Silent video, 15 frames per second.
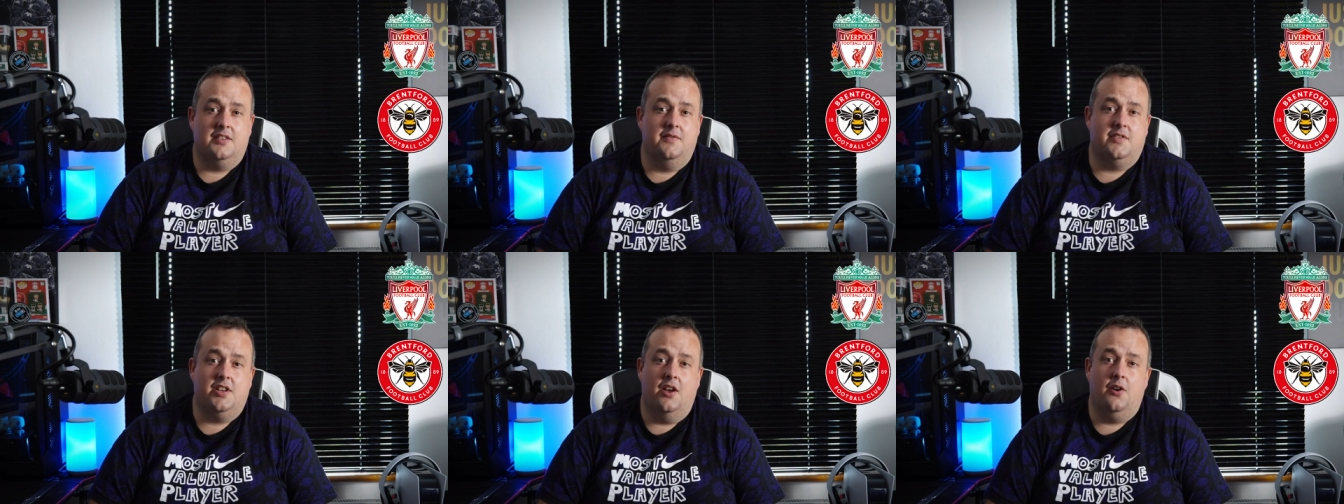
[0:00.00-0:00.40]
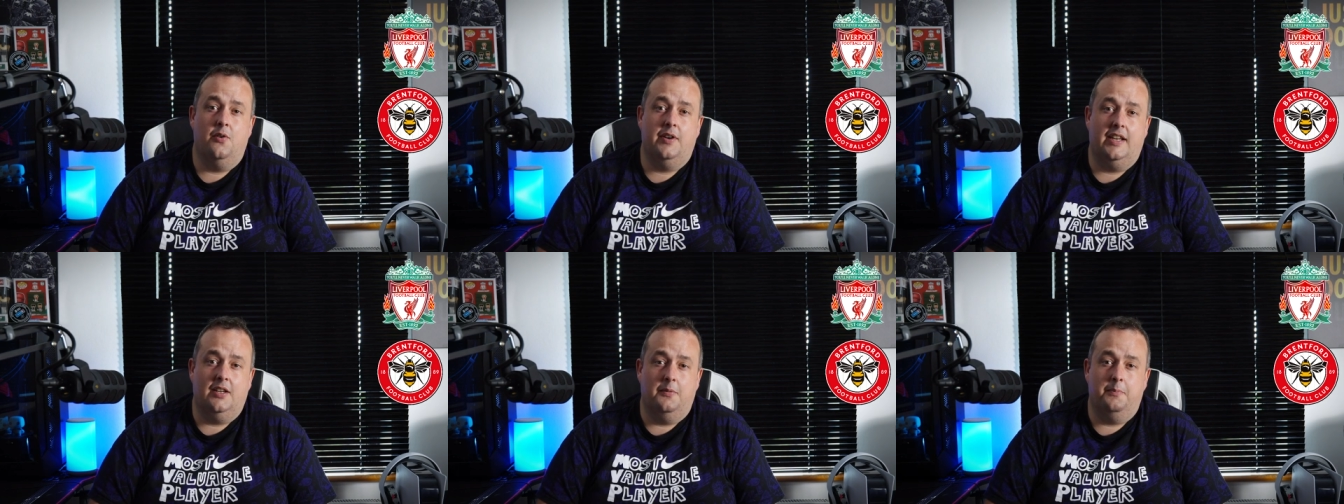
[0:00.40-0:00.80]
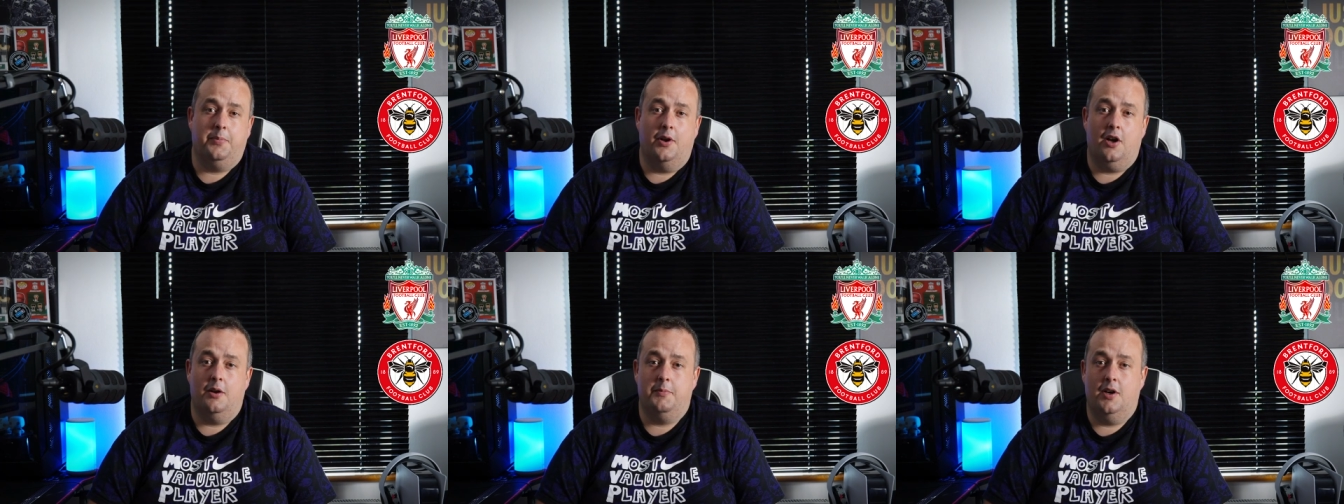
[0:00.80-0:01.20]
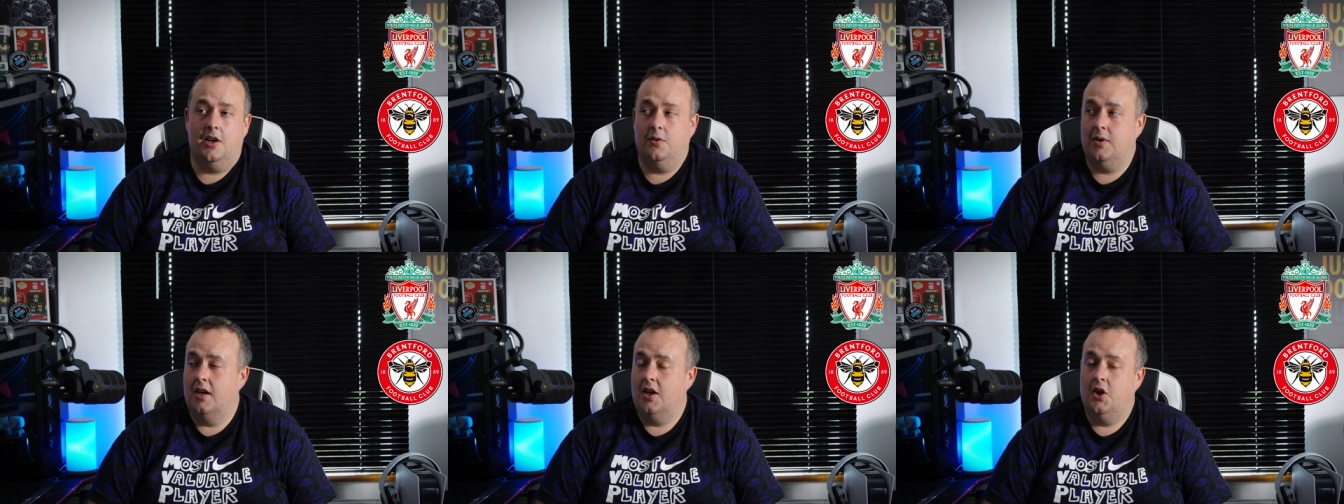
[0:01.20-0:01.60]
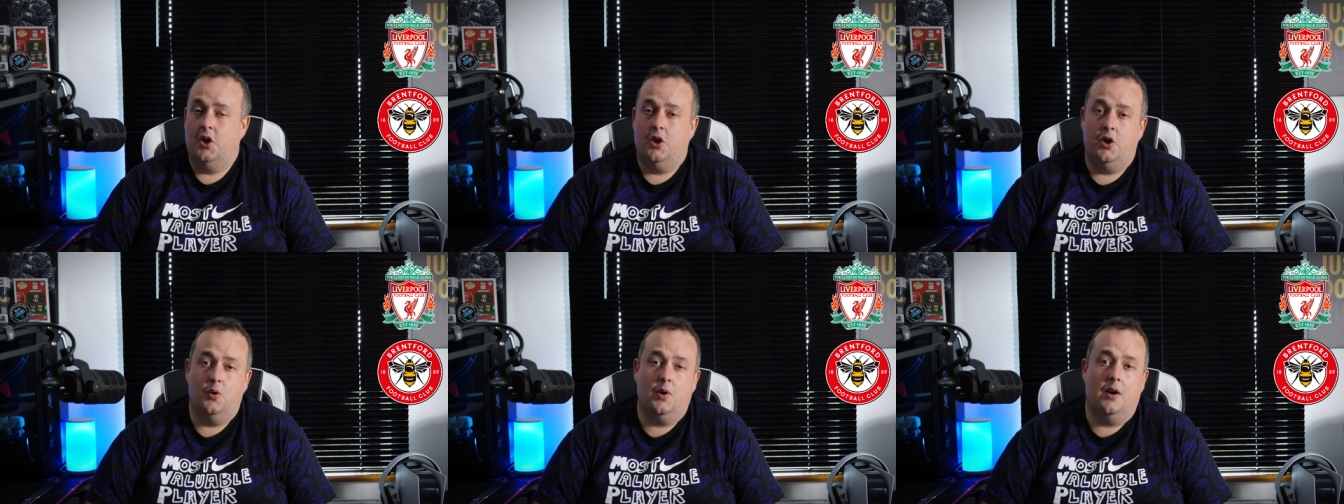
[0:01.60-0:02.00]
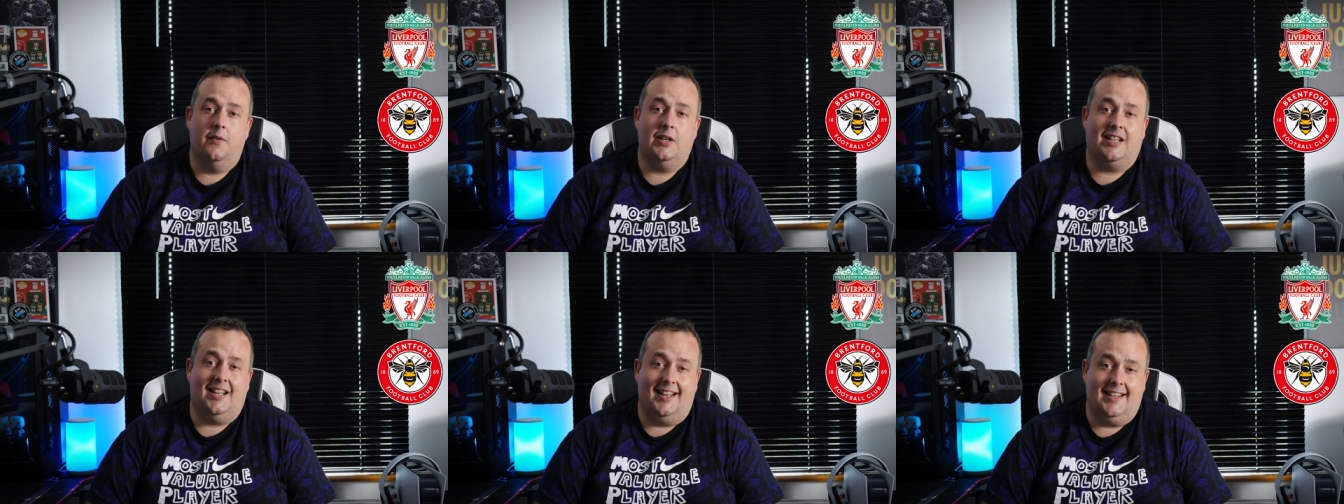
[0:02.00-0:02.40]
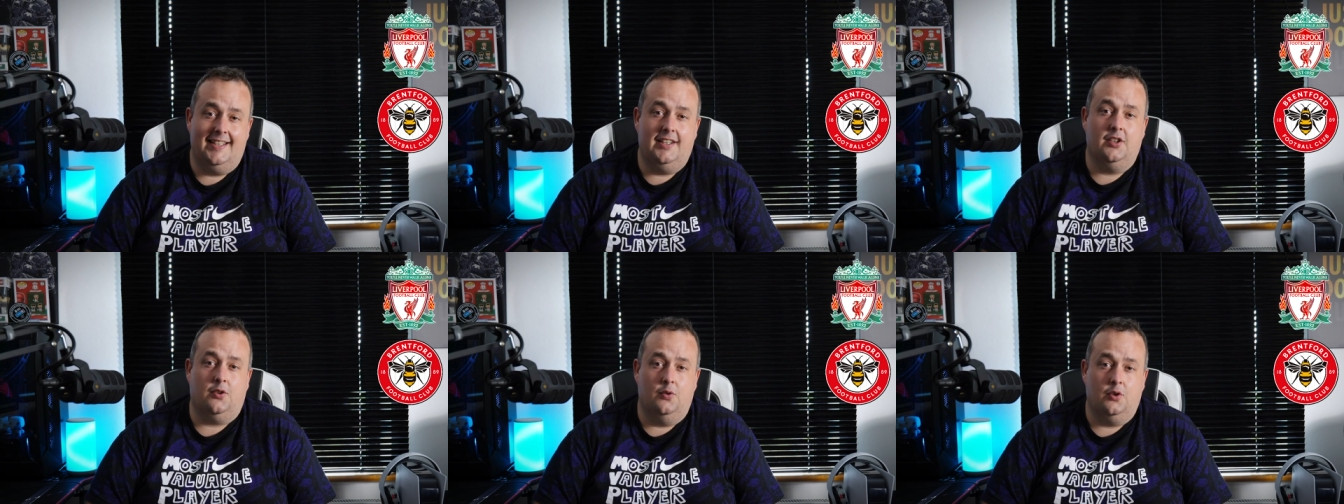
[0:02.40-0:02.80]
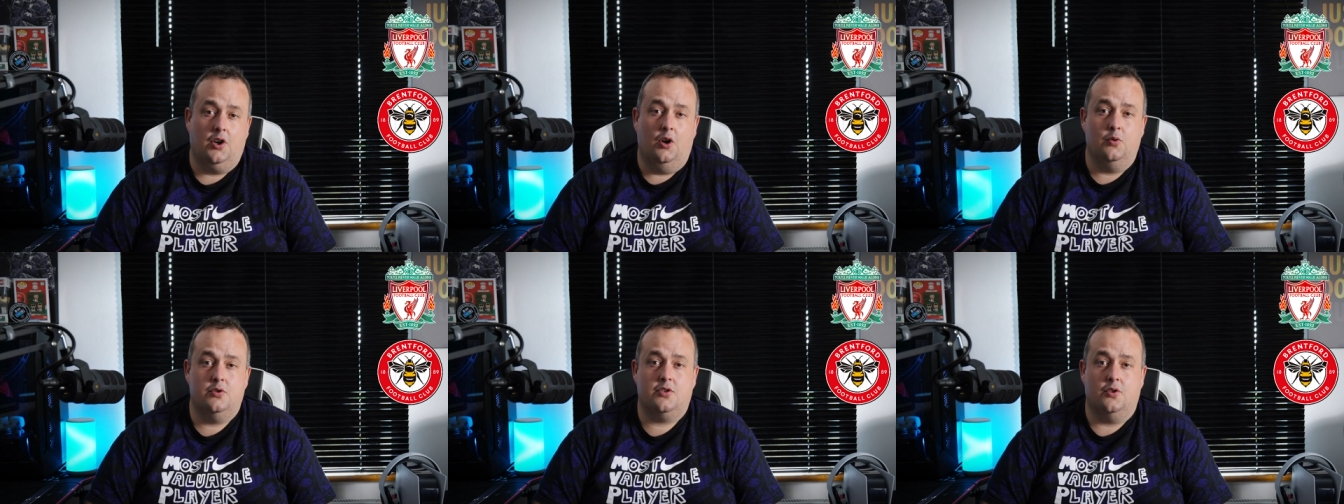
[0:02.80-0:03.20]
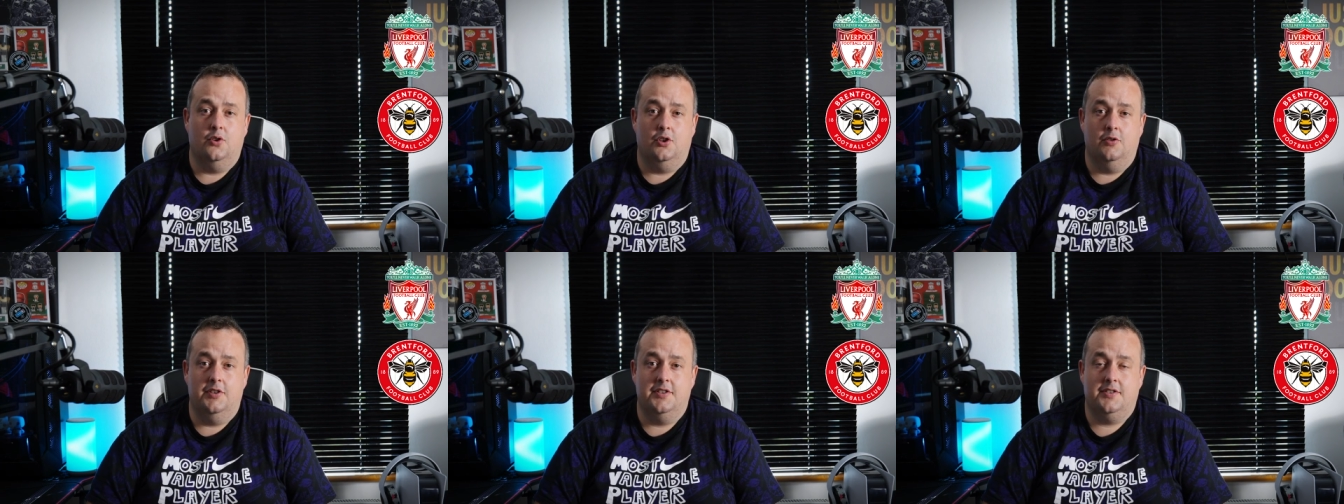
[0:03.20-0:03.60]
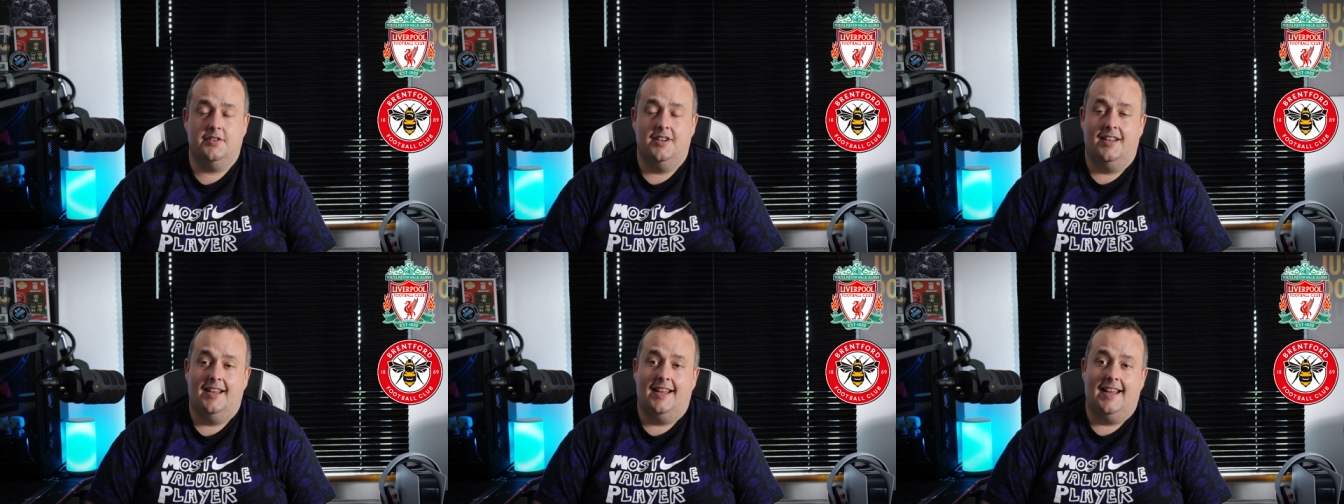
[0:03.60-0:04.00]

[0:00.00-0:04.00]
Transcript: of Toney and Mbeumo, who are clinical goal scorers,